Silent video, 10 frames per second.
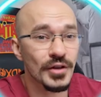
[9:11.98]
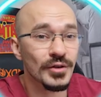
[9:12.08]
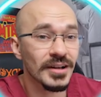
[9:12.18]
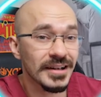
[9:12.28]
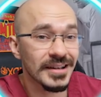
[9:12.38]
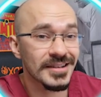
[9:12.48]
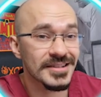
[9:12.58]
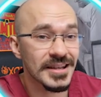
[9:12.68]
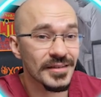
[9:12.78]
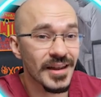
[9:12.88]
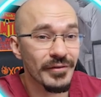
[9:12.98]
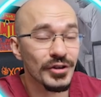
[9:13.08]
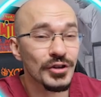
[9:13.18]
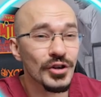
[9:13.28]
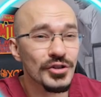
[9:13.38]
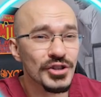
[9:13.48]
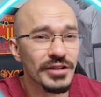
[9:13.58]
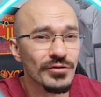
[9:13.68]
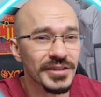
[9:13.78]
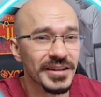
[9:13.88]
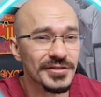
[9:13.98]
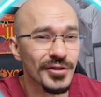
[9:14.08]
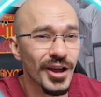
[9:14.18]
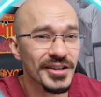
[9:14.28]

And so cleaning your teeth and having good general dental